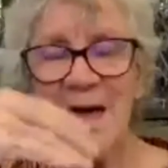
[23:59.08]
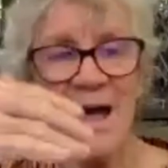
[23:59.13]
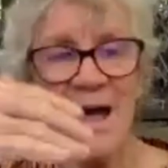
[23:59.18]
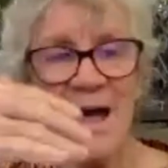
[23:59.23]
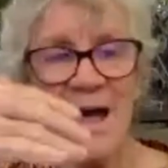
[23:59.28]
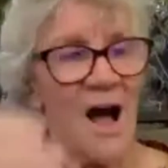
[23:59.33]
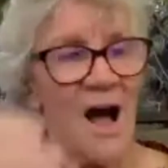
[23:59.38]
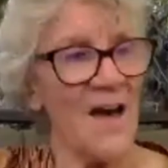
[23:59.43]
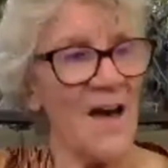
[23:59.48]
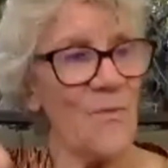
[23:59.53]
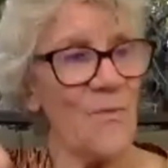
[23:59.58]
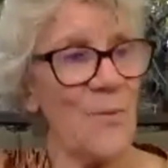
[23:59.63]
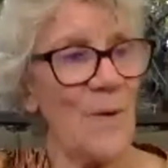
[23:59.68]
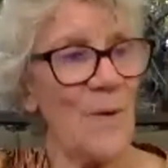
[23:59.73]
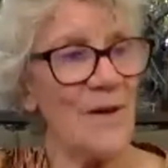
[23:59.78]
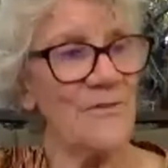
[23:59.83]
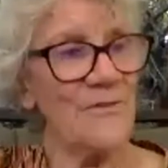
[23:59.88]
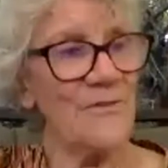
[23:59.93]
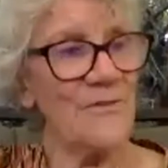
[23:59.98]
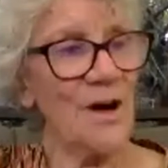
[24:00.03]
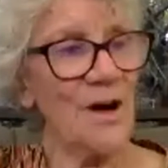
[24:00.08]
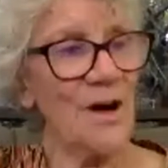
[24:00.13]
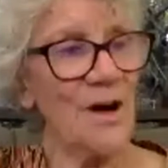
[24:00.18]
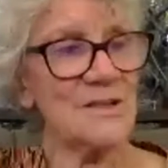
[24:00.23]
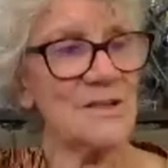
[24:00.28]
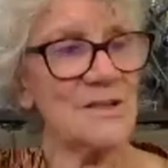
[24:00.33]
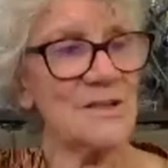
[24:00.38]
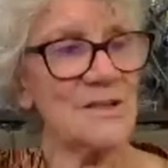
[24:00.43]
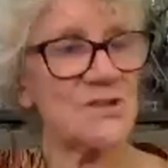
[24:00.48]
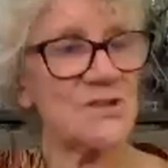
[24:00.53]
I have one final
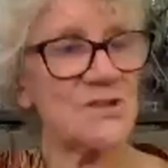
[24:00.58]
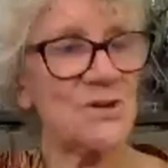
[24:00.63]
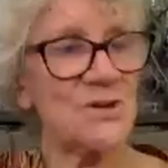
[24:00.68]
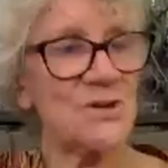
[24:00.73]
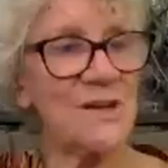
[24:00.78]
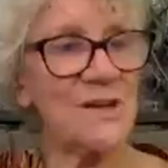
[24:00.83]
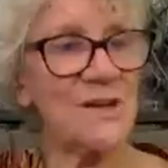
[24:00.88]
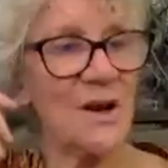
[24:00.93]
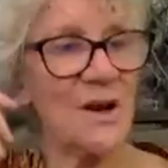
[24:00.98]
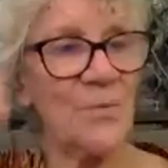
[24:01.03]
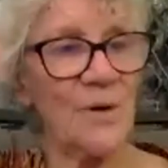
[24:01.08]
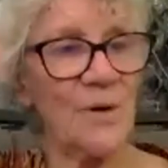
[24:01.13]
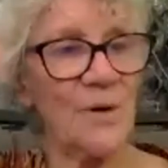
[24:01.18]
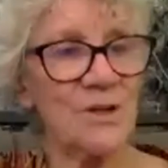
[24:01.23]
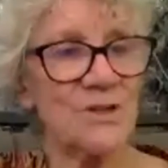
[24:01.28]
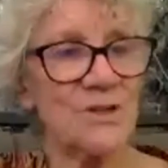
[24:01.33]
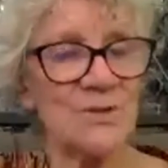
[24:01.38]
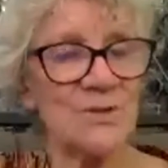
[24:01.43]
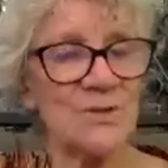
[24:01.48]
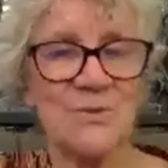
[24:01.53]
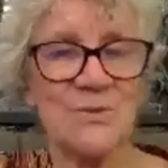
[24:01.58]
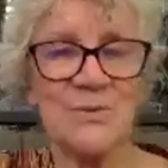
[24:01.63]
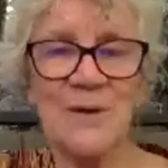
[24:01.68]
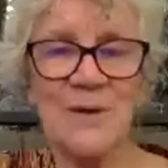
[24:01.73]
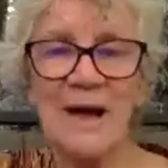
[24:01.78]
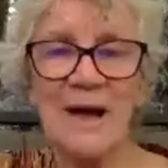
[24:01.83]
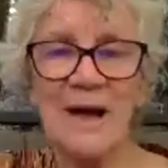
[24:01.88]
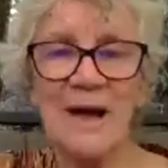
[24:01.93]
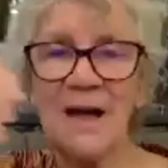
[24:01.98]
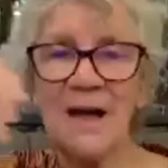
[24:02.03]
story that I want to
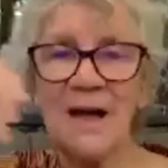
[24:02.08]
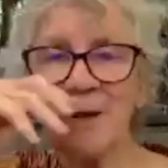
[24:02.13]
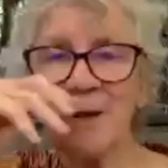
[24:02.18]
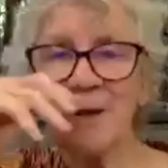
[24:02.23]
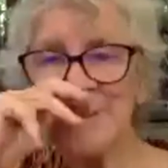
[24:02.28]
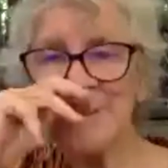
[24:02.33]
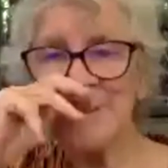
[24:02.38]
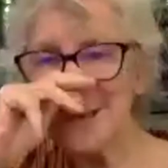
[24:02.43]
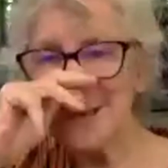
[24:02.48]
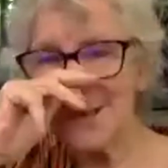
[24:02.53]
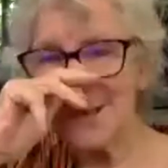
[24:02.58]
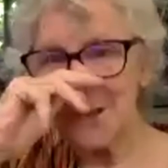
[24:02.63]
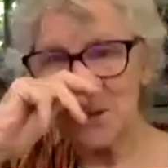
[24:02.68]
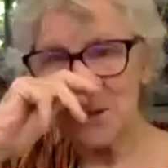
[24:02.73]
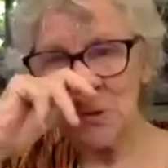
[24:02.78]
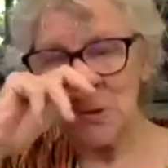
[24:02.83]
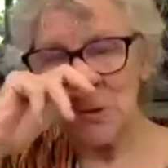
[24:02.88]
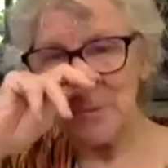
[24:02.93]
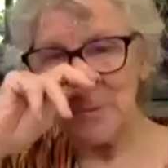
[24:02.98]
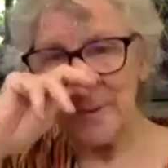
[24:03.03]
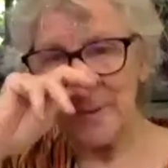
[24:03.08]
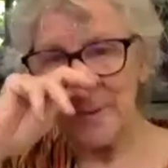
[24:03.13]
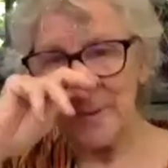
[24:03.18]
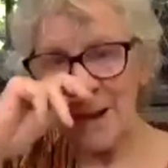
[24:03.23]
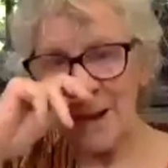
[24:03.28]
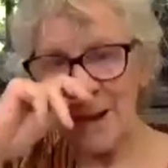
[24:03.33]
talk about.